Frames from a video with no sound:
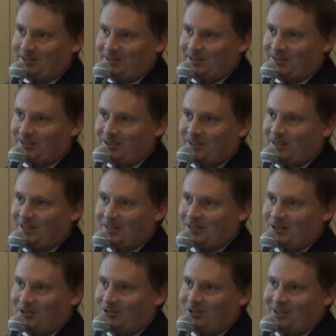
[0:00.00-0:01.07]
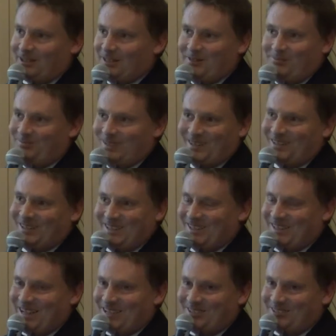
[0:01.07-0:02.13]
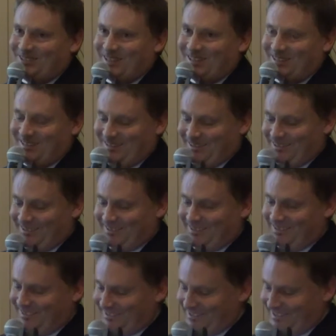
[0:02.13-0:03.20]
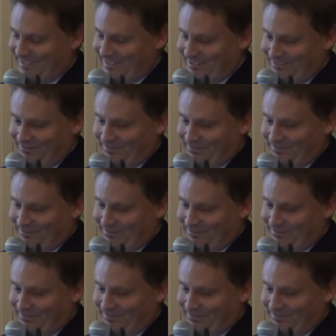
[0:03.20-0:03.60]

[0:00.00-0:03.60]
years. So it really hasn't done anything, you know,